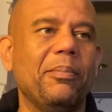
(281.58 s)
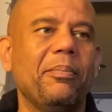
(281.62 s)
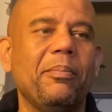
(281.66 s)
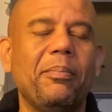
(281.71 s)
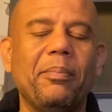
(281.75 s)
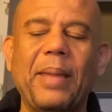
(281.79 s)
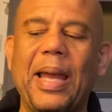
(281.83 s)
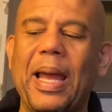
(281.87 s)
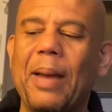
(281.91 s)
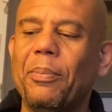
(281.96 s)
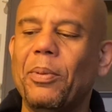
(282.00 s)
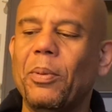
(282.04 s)

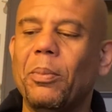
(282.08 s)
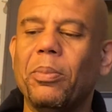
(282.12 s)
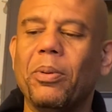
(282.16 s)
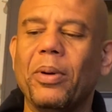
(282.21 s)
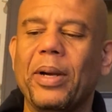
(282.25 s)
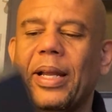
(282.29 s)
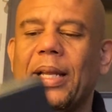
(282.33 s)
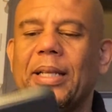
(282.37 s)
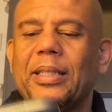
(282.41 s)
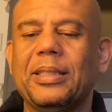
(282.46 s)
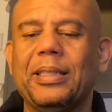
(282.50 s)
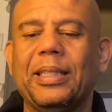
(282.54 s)
Apple
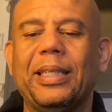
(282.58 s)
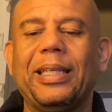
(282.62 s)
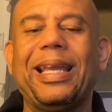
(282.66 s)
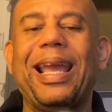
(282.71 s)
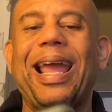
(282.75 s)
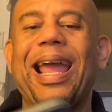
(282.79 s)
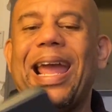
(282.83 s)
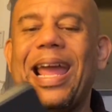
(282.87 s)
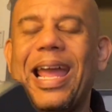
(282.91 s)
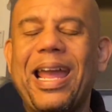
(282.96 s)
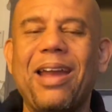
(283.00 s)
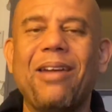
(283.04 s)
brands, like
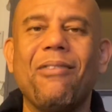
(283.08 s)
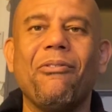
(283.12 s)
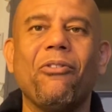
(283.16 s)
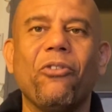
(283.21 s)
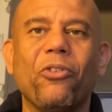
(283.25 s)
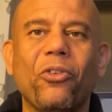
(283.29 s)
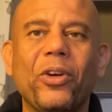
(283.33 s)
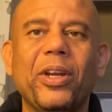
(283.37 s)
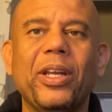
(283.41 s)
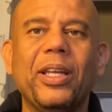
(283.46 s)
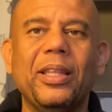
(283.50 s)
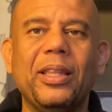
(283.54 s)

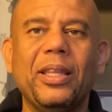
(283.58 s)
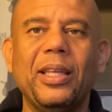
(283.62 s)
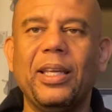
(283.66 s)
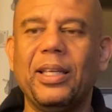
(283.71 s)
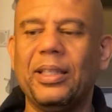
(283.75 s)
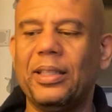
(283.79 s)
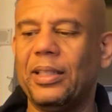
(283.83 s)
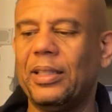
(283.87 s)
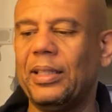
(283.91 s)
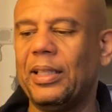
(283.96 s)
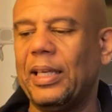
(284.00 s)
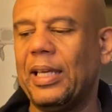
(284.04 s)
everything
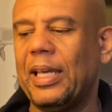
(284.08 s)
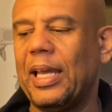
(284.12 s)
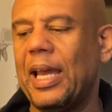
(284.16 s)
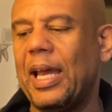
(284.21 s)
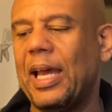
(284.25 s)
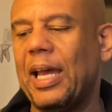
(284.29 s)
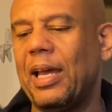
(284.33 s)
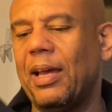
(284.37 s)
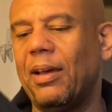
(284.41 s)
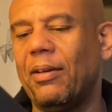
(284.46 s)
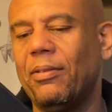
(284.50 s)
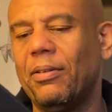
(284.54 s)
that they
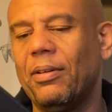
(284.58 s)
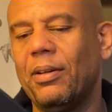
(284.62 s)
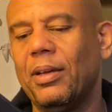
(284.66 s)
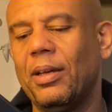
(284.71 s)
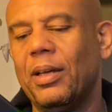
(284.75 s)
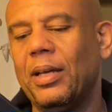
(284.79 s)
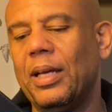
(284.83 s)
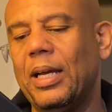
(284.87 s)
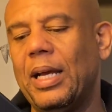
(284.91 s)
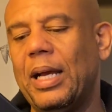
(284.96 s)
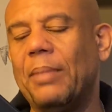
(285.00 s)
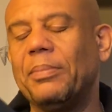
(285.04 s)
have,
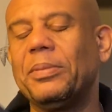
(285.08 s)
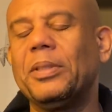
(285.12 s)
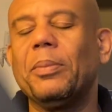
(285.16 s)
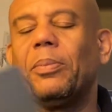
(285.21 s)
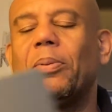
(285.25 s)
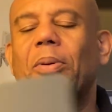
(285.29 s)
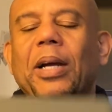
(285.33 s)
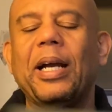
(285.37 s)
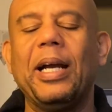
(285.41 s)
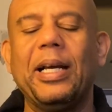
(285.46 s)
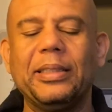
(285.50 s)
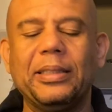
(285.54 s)
I'm
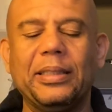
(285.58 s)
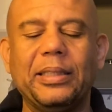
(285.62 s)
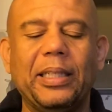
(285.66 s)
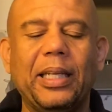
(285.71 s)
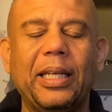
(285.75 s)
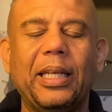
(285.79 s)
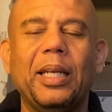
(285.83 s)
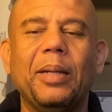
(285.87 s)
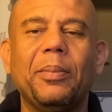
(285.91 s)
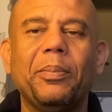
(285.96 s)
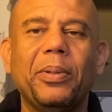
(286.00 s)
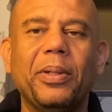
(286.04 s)
surprised that they
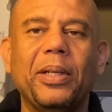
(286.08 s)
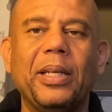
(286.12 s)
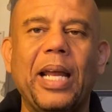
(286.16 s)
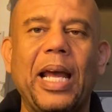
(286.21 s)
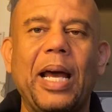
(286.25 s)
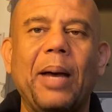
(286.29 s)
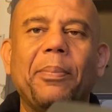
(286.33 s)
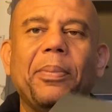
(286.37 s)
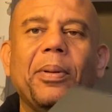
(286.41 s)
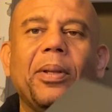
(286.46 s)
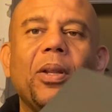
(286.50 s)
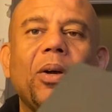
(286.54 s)
didn't put an
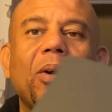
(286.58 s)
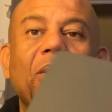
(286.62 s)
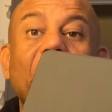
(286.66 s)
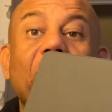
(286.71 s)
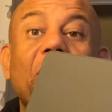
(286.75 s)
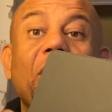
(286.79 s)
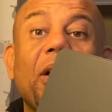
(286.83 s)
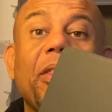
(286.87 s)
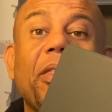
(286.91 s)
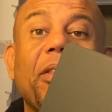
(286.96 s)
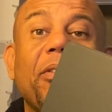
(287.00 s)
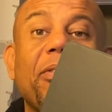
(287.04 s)
Apple logo
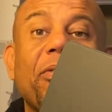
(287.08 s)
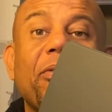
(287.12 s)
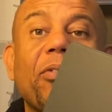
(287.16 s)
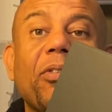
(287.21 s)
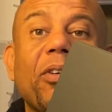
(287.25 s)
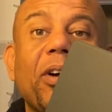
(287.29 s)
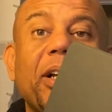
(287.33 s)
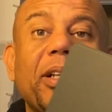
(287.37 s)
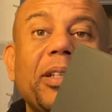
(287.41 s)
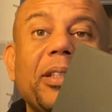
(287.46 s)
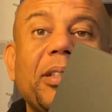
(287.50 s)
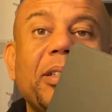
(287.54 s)
on the
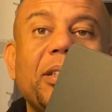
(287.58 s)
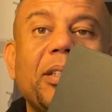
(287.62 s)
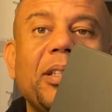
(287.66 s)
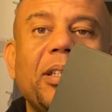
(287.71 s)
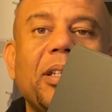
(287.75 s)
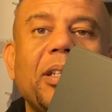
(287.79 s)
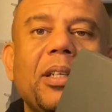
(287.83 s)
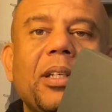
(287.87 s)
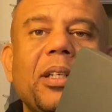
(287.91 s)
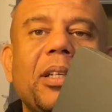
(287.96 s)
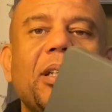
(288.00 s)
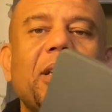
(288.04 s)
front
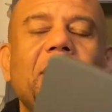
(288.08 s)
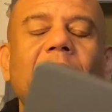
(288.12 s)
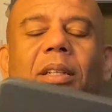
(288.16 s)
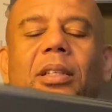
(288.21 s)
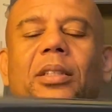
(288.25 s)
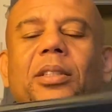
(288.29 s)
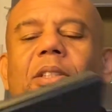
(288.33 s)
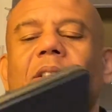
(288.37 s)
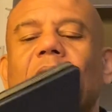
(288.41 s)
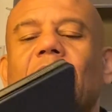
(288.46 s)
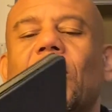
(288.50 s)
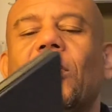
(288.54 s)

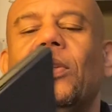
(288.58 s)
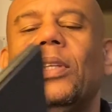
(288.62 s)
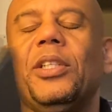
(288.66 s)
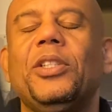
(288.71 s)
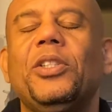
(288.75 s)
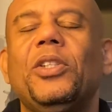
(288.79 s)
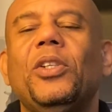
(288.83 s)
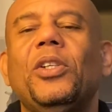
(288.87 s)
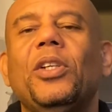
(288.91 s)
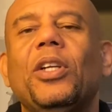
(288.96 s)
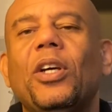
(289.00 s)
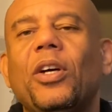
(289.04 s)
so
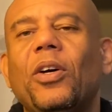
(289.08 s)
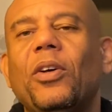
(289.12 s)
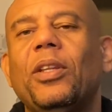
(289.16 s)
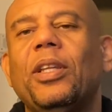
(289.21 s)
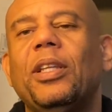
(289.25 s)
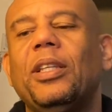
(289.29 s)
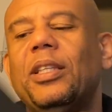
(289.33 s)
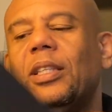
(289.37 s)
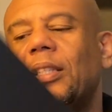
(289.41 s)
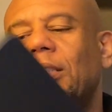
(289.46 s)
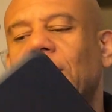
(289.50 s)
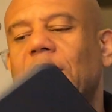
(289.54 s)
that you know
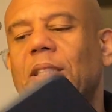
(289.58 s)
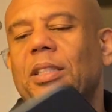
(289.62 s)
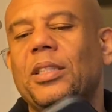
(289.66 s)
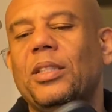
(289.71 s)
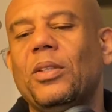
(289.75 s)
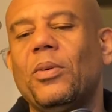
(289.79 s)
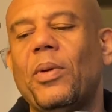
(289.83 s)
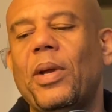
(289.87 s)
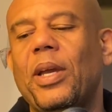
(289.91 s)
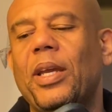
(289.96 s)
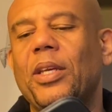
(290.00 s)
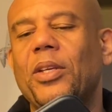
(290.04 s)
that this is the
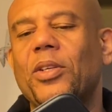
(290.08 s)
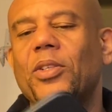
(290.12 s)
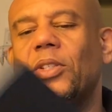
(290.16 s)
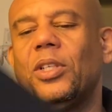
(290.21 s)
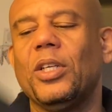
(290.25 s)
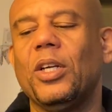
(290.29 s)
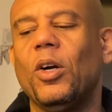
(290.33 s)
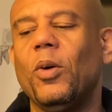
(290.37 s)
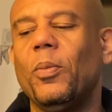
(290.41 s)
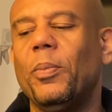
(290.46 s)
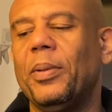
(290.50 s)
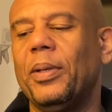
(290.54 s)
way you
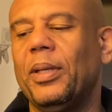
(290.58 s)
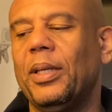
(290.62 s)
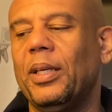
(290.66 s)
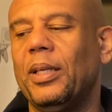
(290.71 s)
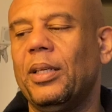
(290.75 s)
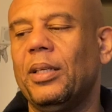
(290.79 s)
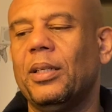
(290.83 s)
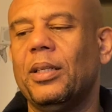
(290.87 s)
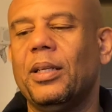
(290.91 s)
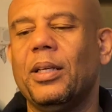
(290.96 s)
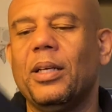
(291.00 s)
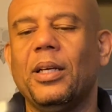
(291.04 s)
should open
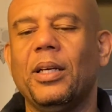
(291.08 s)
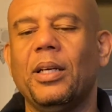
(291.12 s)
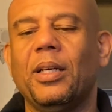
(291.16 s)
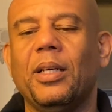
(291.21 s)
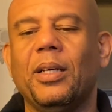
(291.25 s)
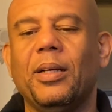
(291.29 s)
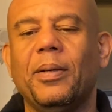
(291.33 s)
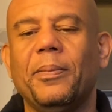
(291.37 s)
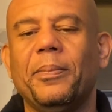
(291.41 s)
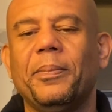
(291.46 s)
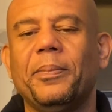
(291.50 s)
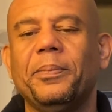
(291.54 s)
it.
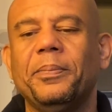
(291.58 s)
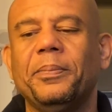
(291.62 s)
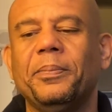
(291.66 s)
I